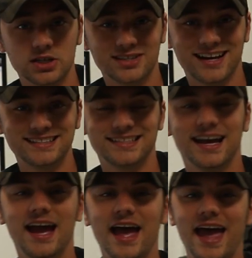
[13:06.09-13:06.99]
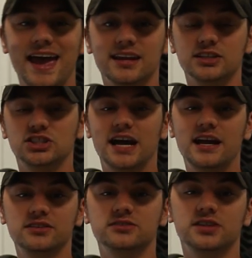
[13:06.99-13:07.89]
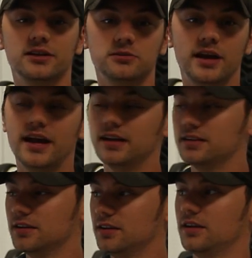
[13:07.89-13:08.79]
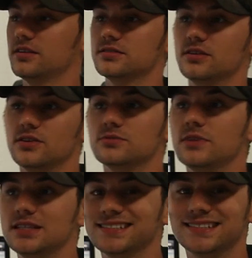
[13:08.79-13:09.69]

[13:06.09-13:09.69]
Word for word: shots. And a shout out to Tunnel Rat, also known as Mason